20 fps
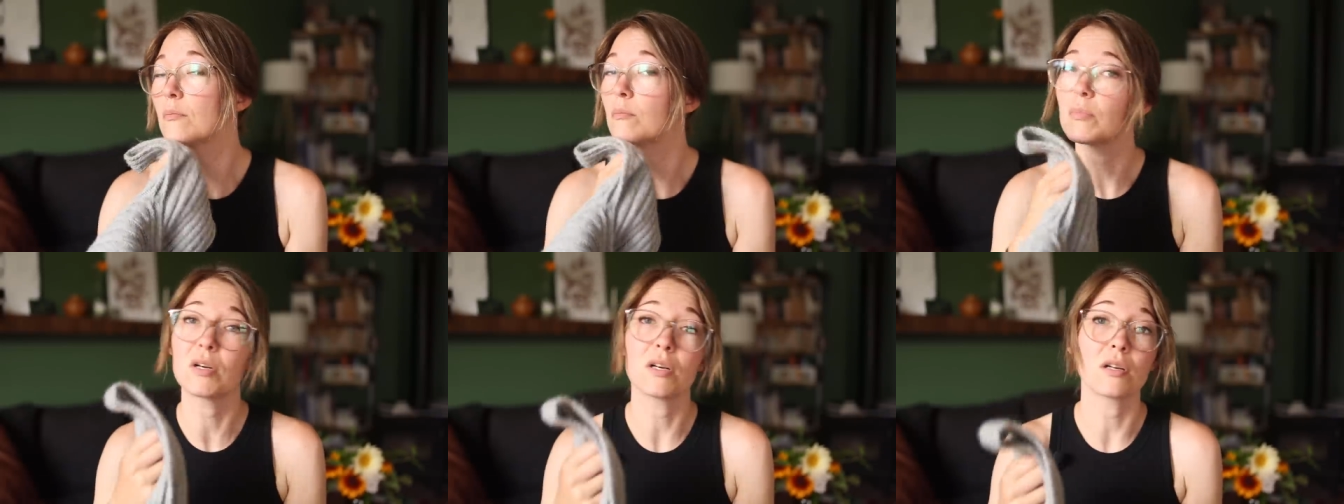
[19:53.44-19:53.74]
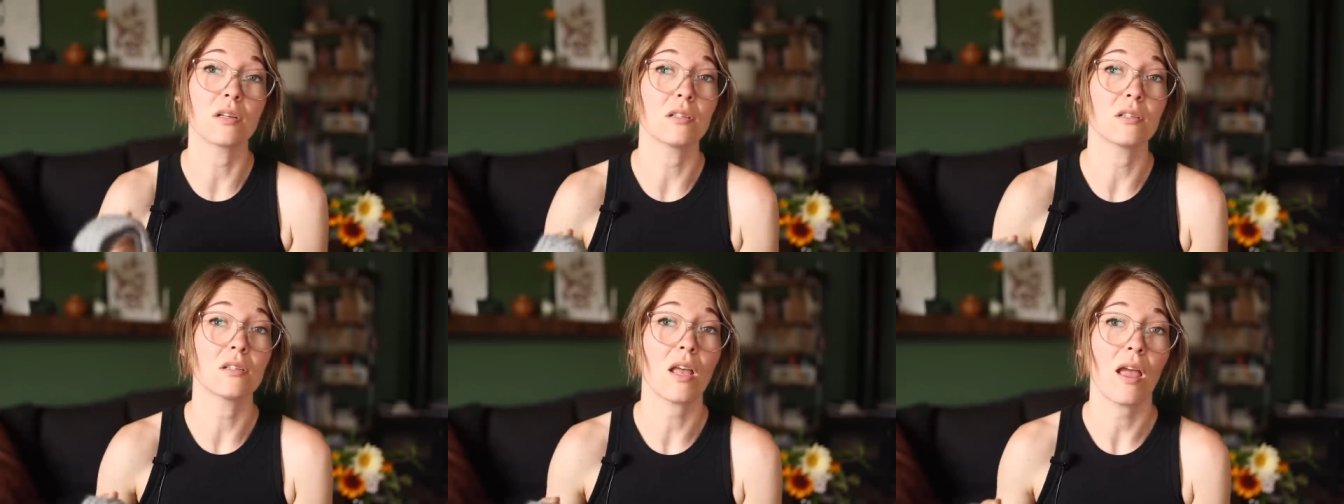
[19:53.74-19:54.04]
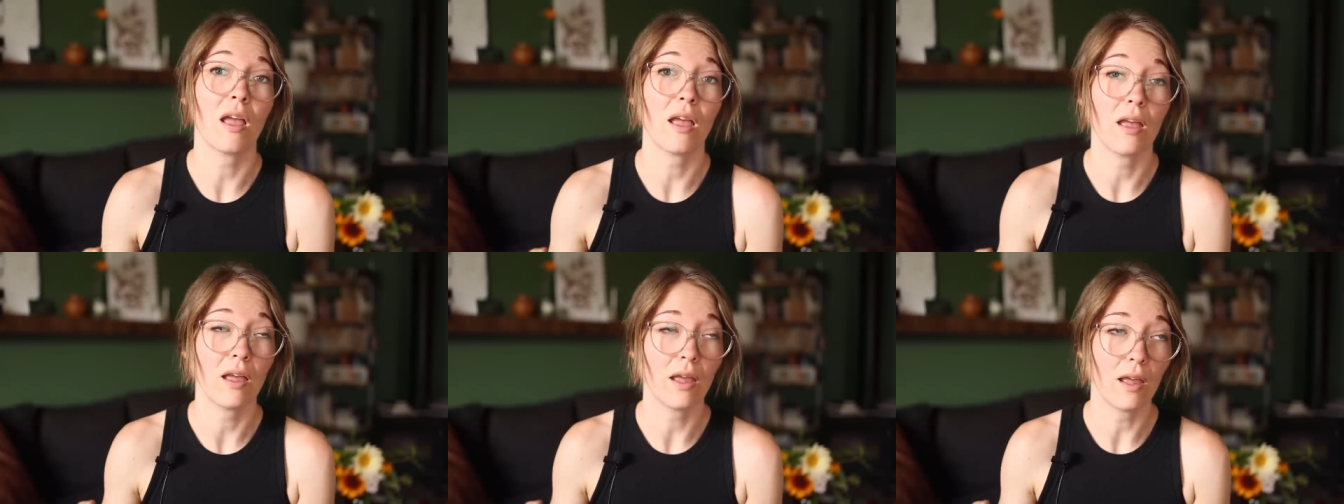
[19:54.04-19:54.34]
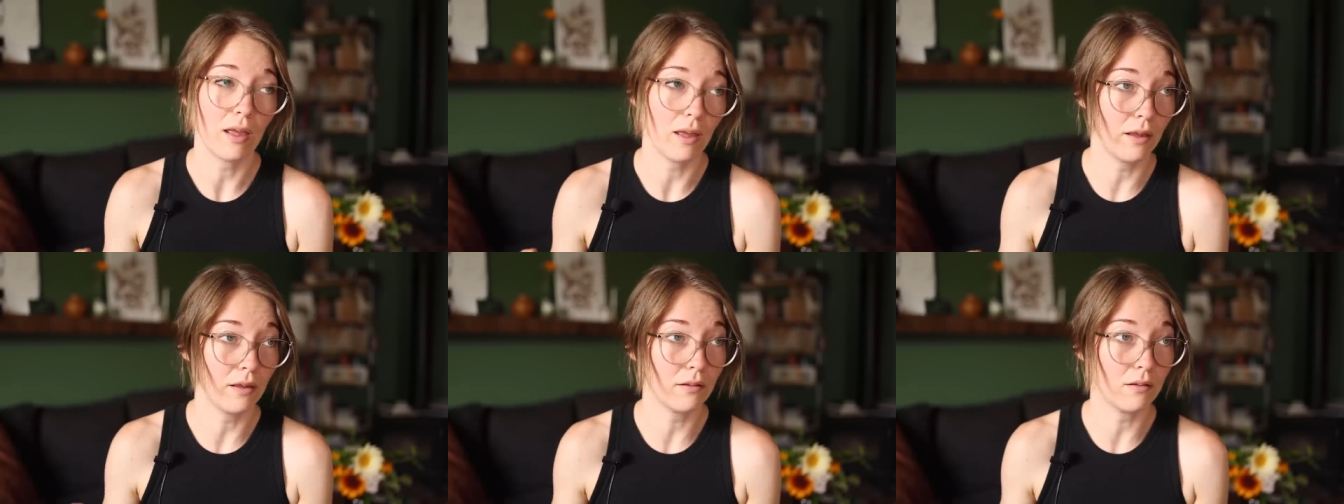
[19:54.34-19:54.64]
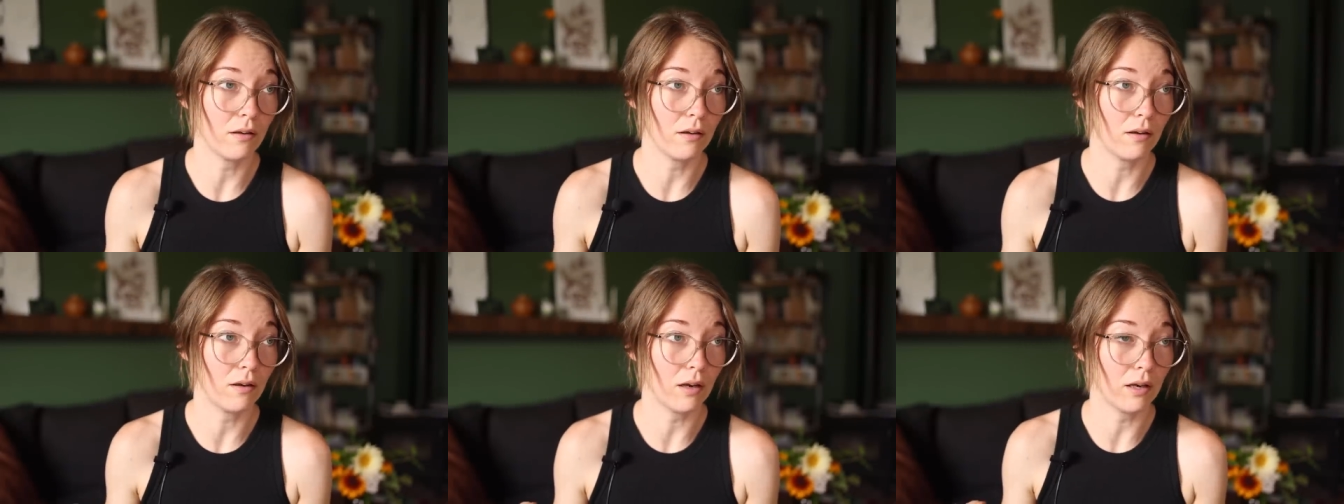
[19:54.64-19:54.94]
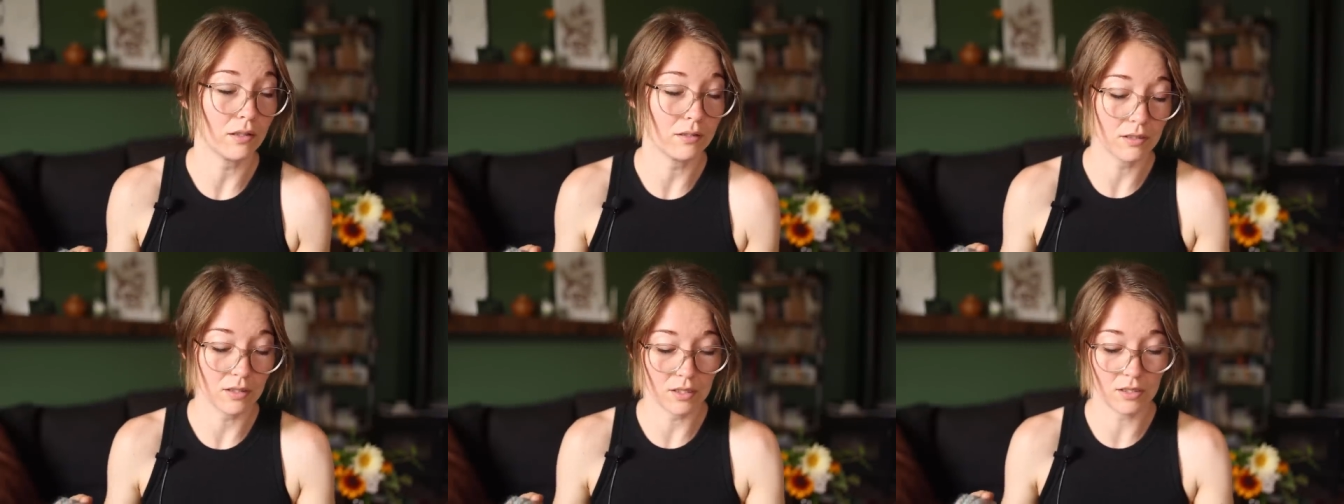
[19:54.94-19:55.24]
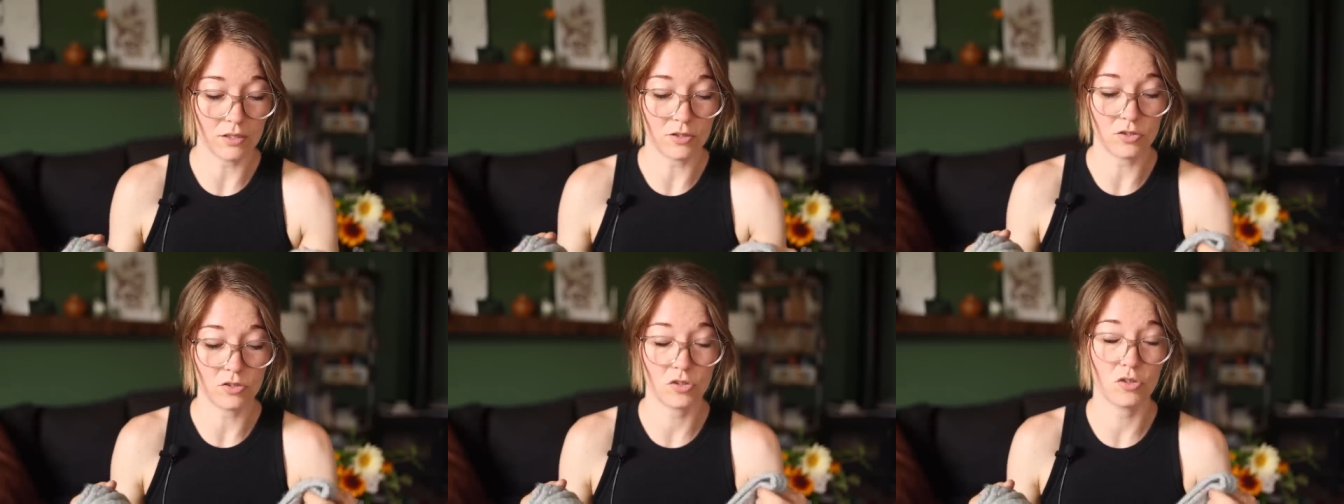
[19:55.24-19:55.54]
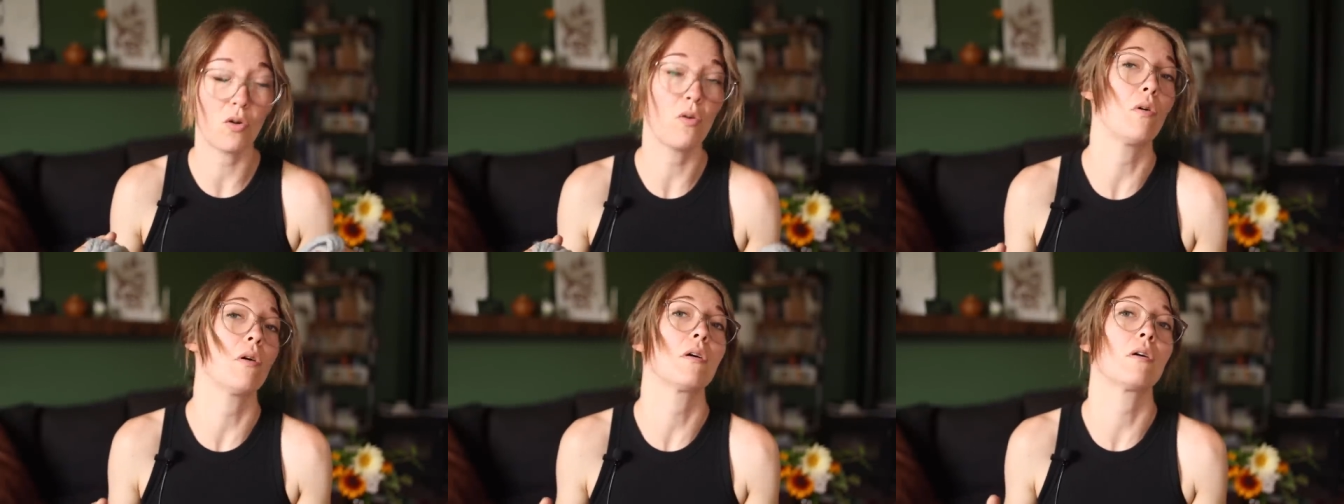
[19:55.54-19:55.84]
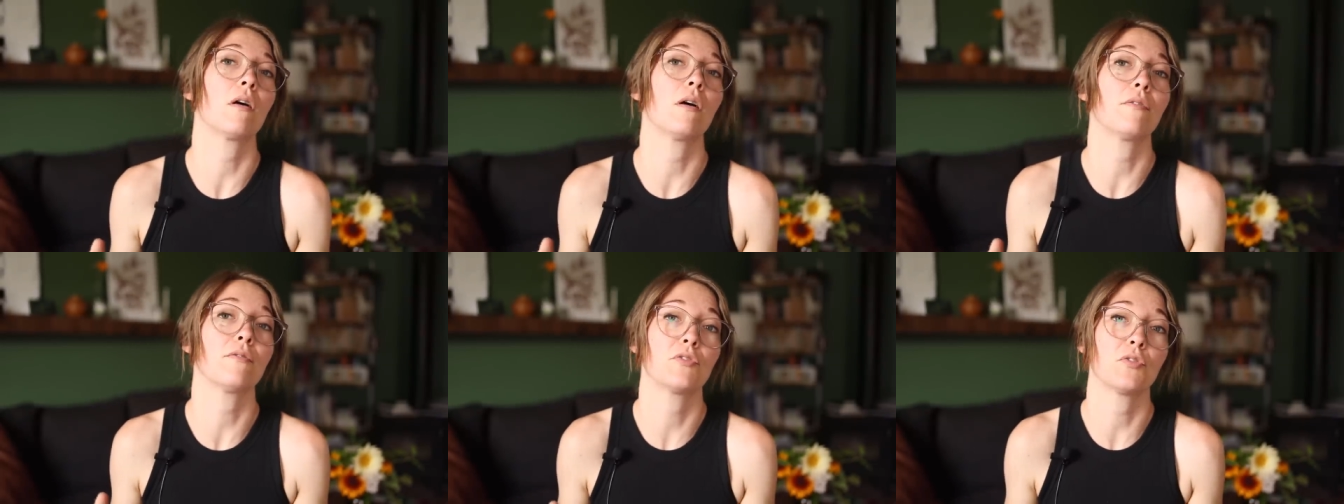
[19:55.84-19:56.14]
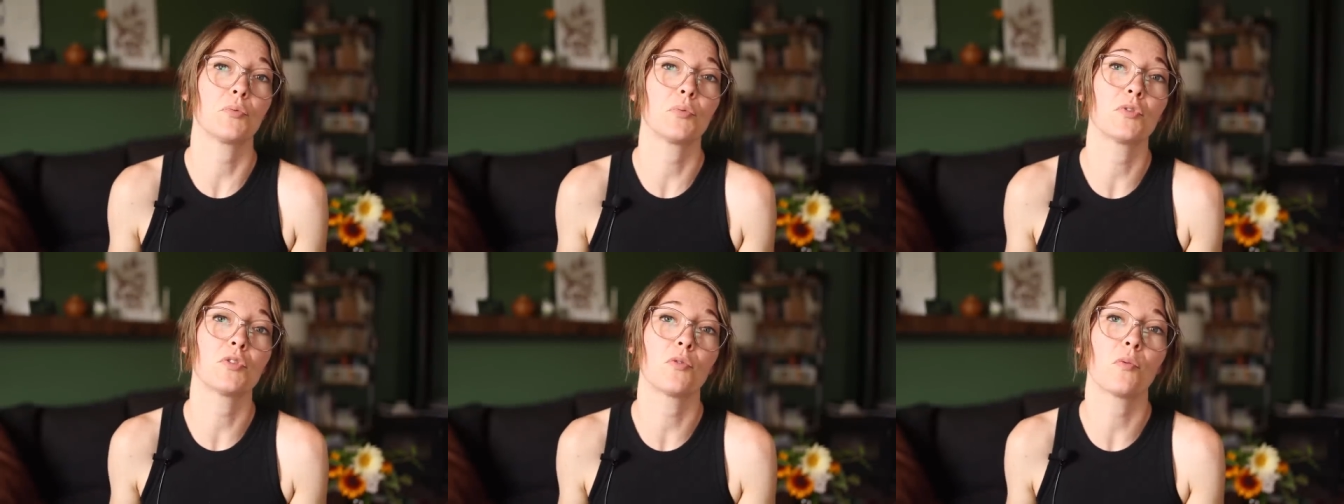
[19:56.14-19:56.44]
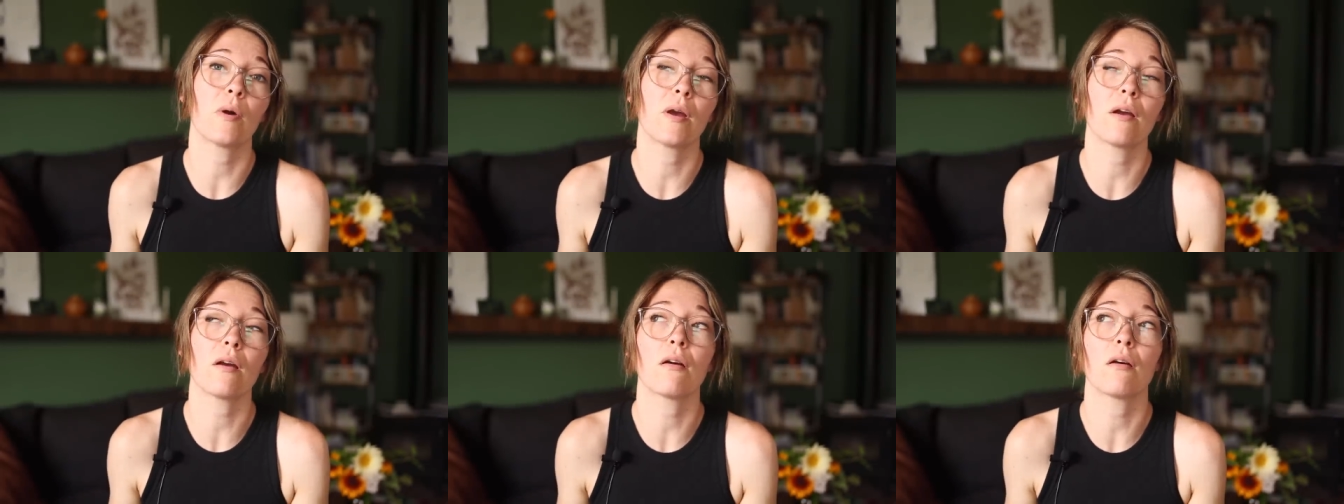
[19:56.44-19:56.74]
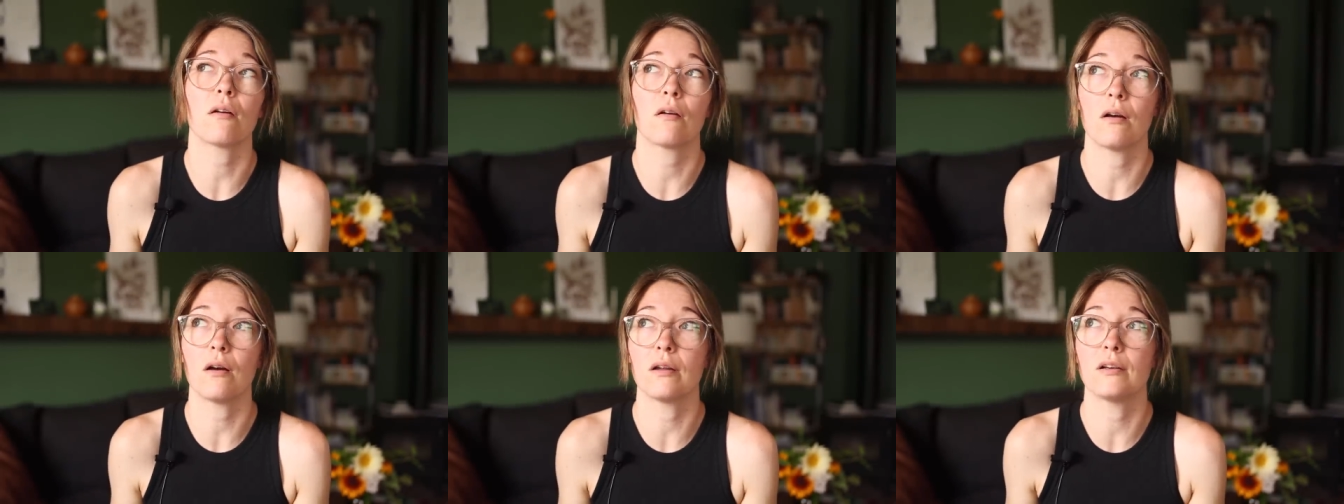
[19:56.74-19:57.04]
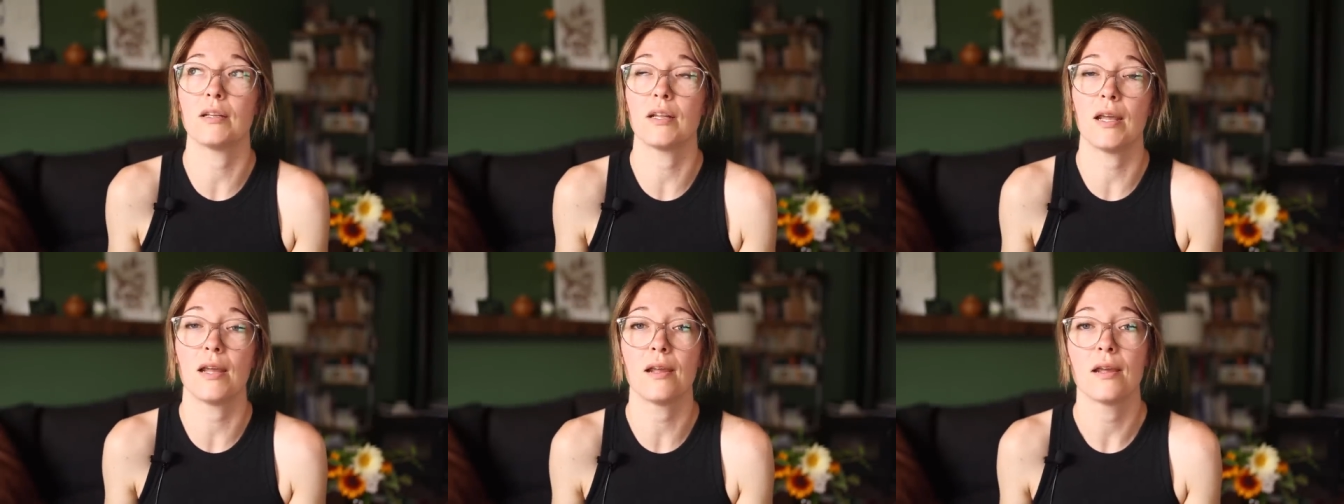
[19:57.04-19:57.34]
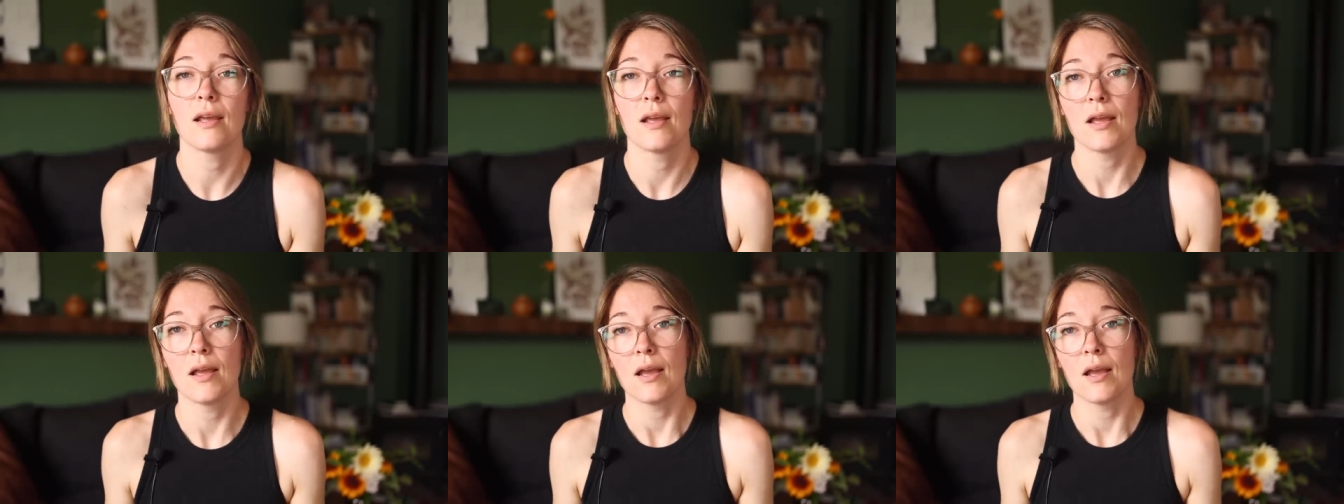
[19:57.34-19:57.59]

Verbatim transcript: but it is hella hot. It is so uncomfortable to wear on a hot day.